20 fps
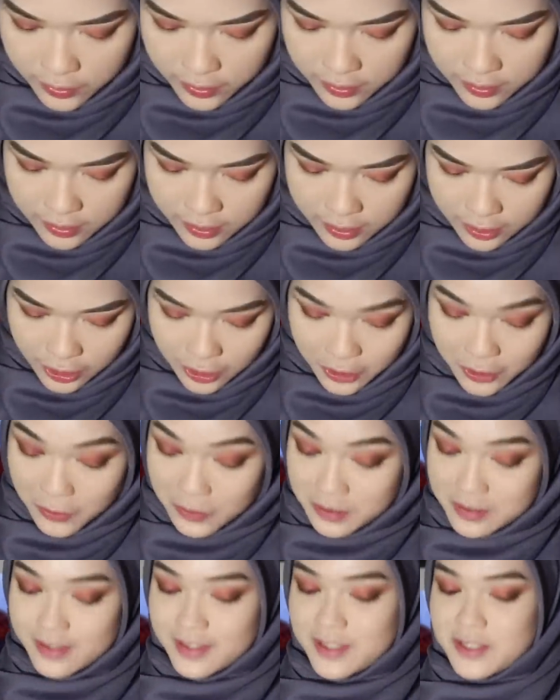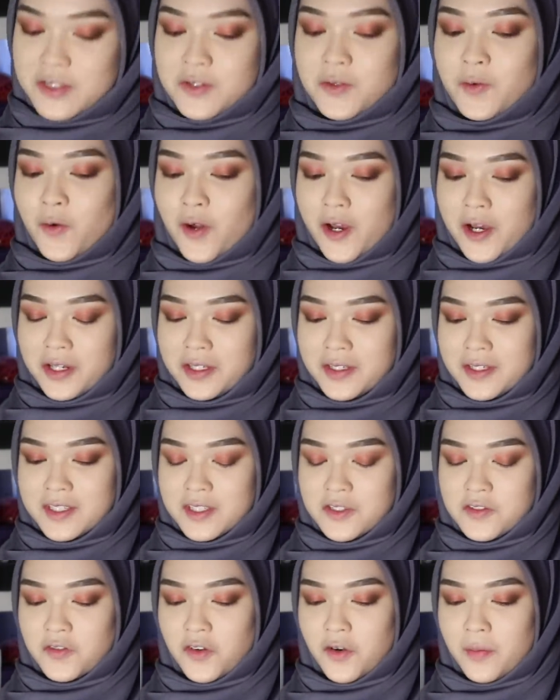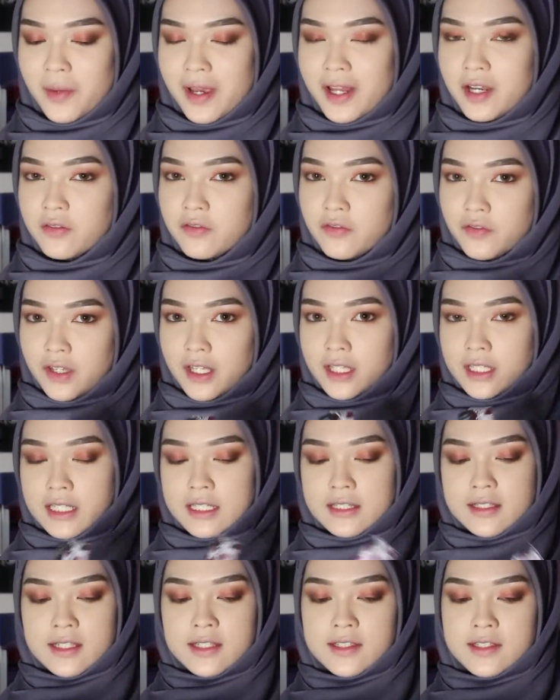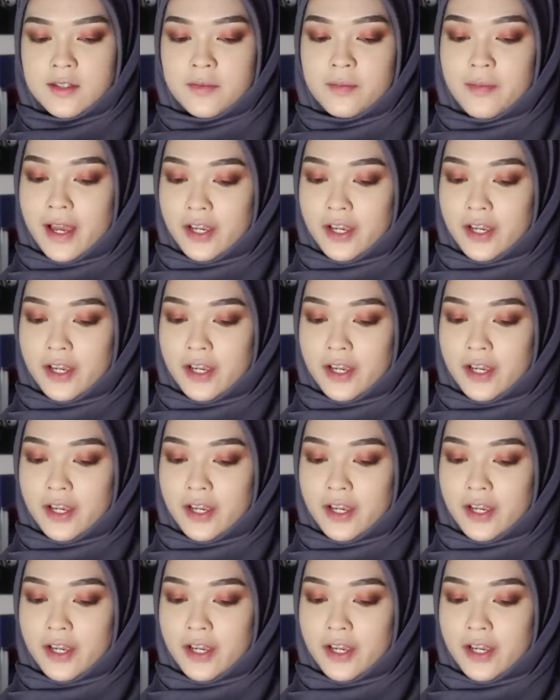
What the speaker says: gonna use this one. This is from Benefit. This is